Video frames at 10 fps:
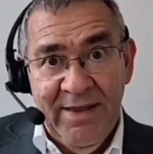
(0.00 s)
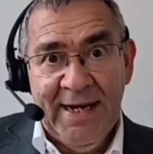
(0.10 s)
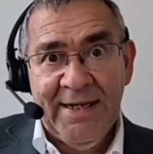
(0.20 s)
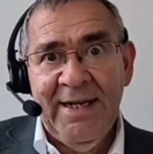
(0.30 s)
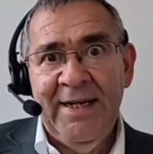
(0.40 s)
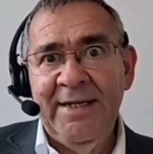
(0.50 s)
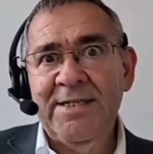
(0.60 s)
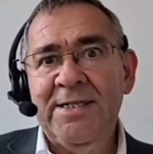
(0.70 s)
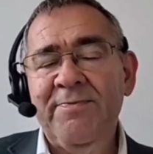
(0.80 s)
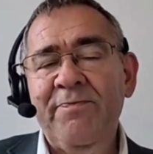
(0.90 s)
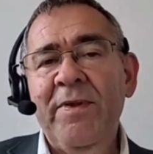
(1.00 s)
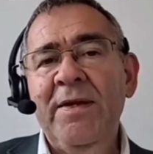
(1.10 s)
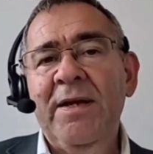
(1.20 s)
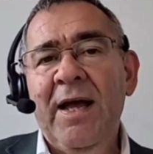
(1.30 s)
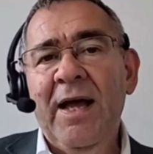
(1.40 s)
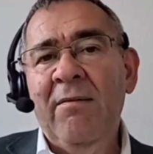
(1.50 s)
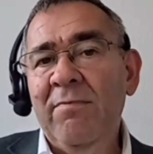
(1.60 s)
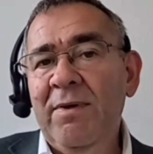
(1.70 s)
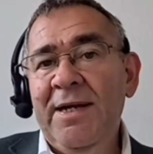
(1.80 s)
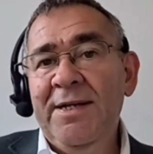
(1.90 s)
in that case,
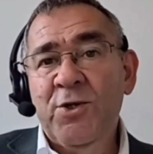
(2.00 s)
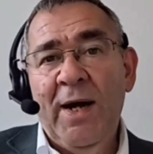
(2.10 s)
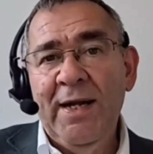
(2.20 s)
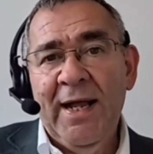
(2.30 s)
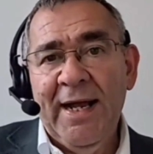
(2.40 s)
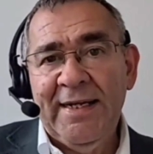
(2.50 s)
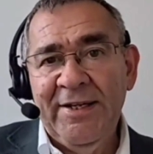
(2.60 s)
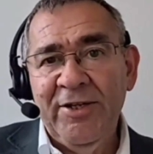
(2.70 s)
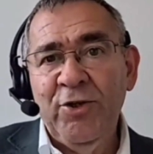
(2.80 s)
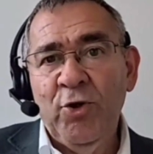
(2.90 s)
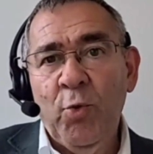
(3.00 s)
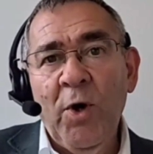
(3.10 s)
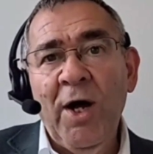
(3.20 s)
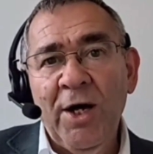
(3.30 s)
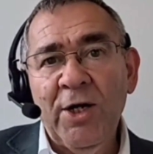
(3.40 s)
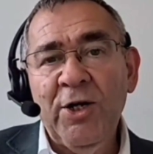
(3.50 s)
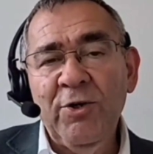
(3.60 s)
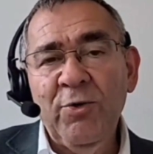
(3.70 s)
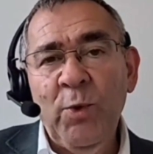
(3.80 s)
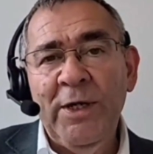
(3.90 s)
it's quite likely that your
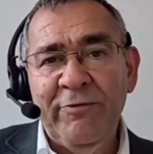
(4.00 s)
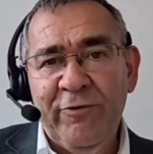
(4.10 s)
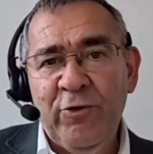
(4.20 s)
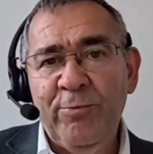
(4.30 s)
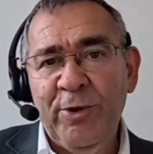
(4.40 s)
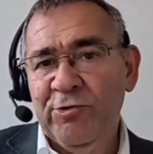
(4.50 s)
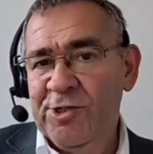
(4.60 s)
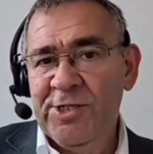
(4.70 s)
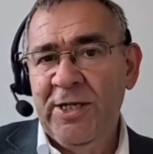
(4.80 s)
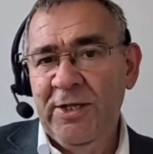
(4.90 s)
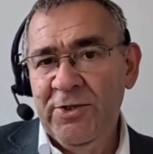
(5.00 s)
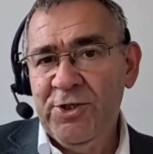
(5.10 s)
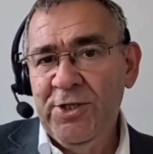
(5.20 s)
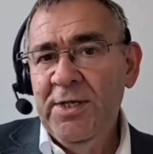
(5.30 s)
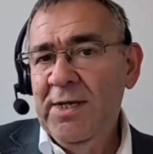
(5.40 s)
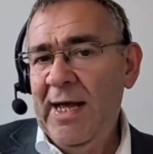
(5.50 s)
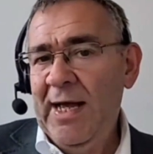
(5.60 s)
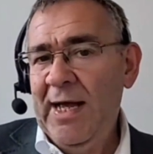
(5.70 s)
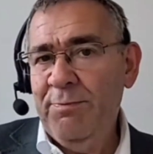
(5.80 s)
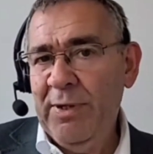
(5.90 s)
work will inform your research.
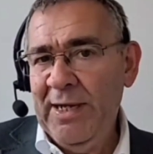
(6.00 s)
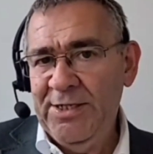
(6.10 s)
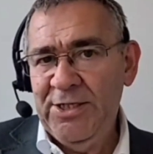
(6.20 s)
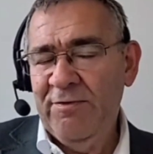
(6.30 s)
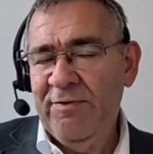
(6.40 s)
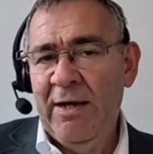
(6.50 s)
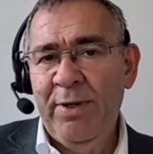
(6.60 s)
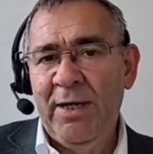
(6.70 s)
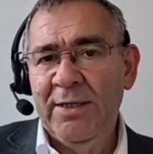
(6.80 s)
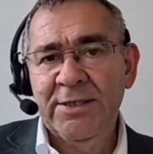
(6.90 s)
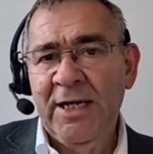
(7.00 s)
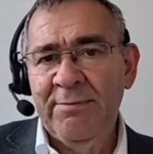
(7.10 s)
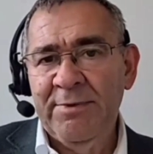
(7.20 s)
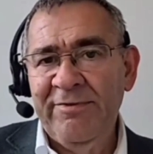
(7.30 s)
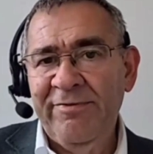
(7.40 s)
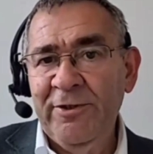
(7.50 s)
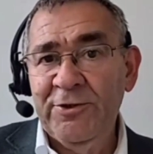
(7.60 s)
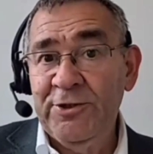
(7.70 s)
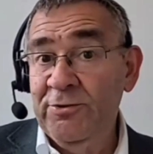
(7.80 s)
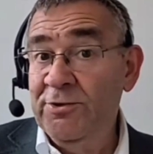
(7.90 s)
And plenty of our part-time
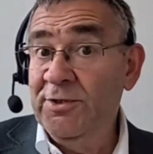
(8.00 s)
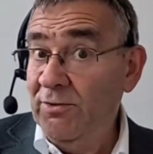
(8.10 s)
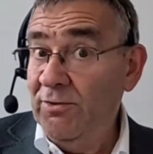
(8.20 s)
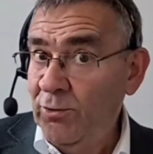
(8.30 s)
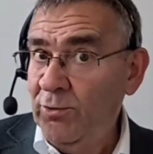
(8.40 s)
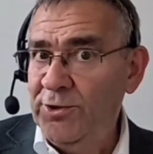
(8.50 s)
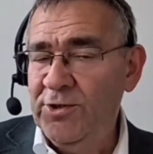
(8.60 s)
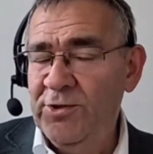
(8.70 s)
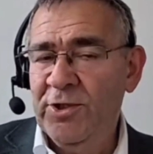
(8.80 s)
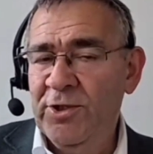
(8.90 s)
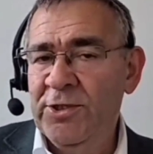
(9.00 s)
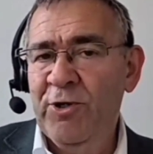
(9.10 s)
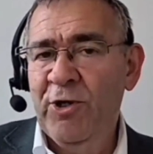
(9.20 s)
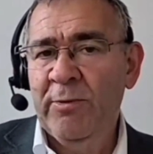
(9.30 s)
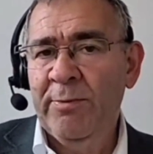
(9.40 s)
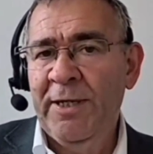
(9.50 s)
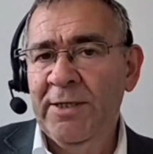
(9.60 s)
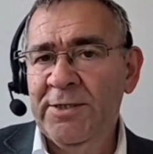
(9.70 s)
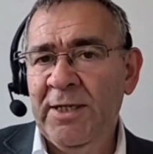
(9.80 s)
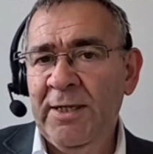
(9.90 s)
DPhil students, and all the students on this program are
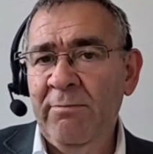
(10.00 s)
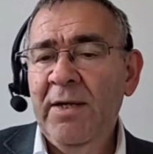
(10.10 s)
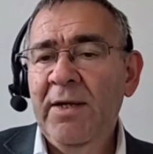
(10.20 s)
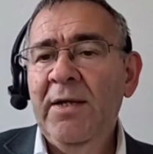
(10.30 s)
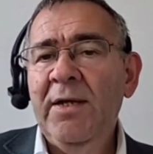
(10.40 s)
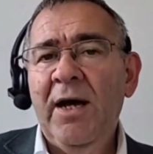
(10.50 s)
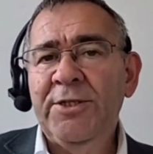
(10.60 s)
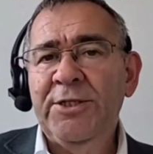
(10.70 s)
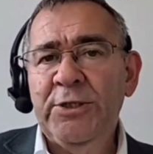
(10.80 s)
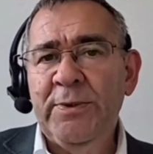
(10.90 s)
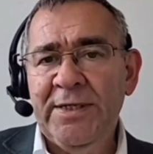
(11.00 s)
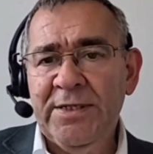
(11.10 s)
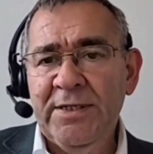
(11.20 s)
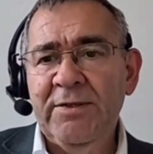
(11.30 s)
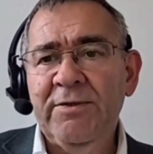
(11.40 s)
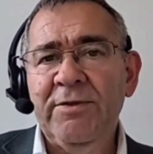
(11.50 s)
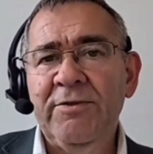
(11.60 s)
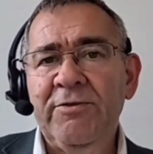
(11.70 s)
part-time, are doing